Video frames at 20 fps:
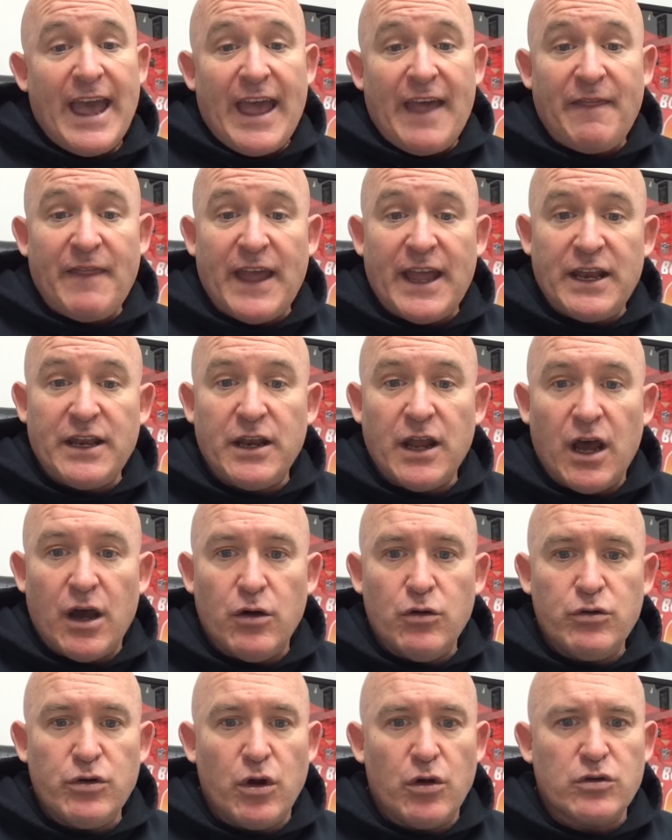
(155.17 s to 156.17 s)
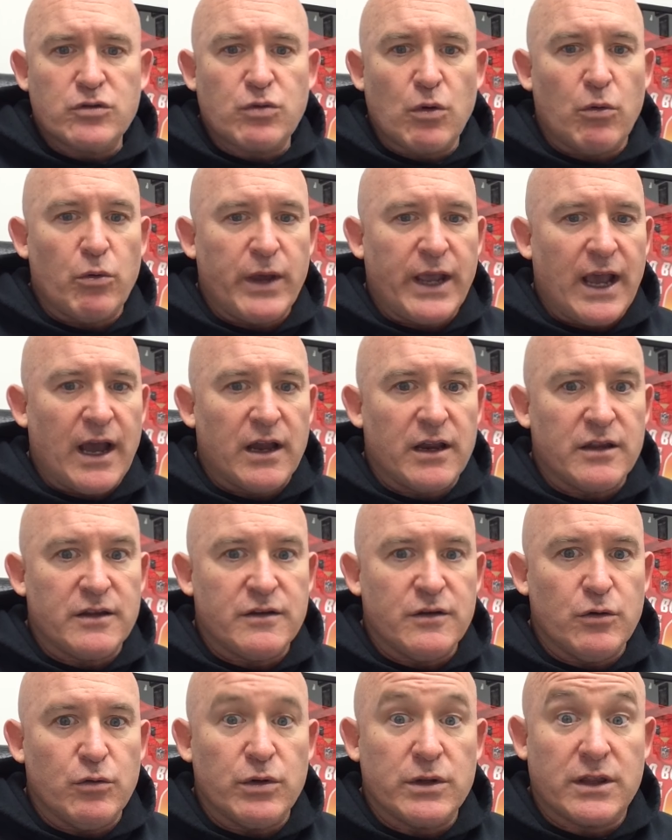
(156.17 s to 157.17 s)
And then who knows what we got to
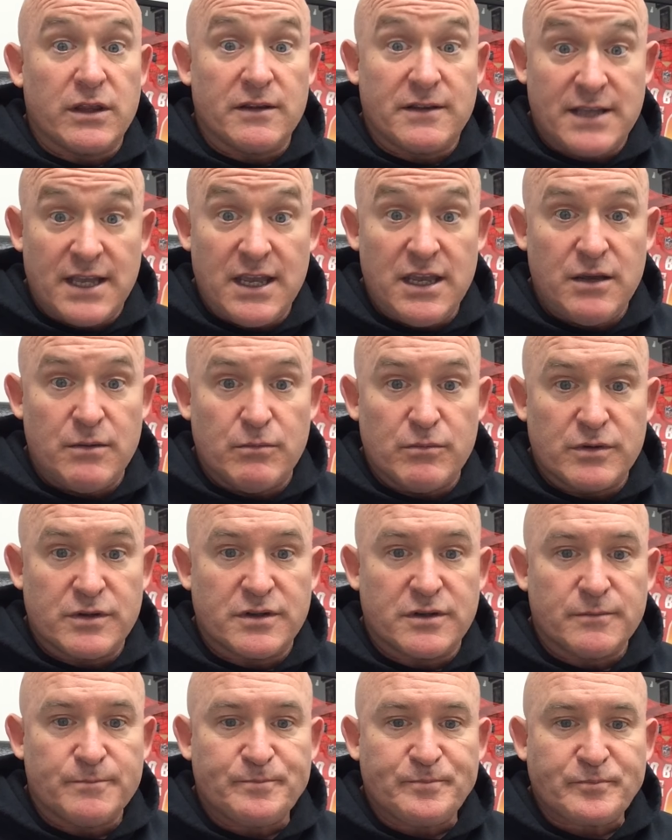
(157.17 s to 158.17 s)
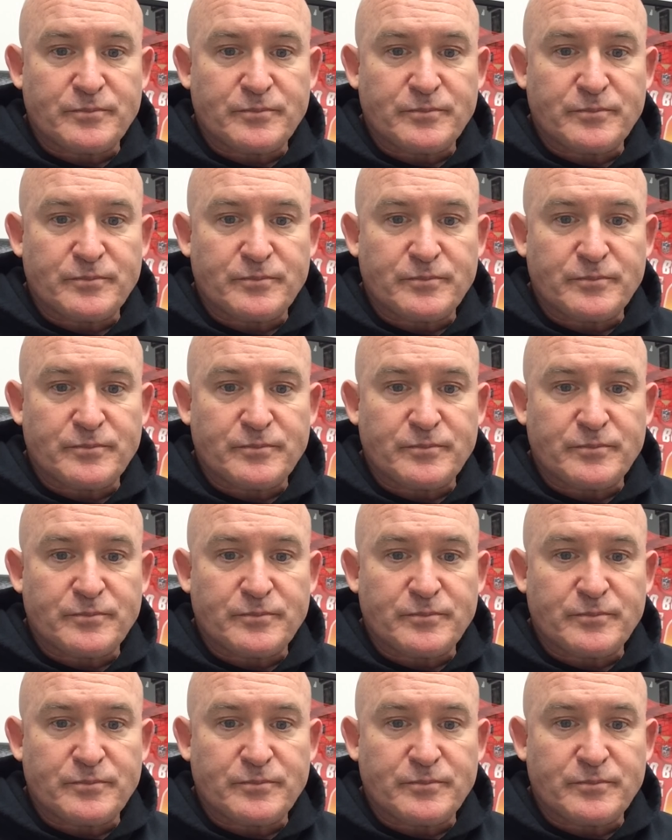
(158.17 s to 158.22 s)
do with the teams.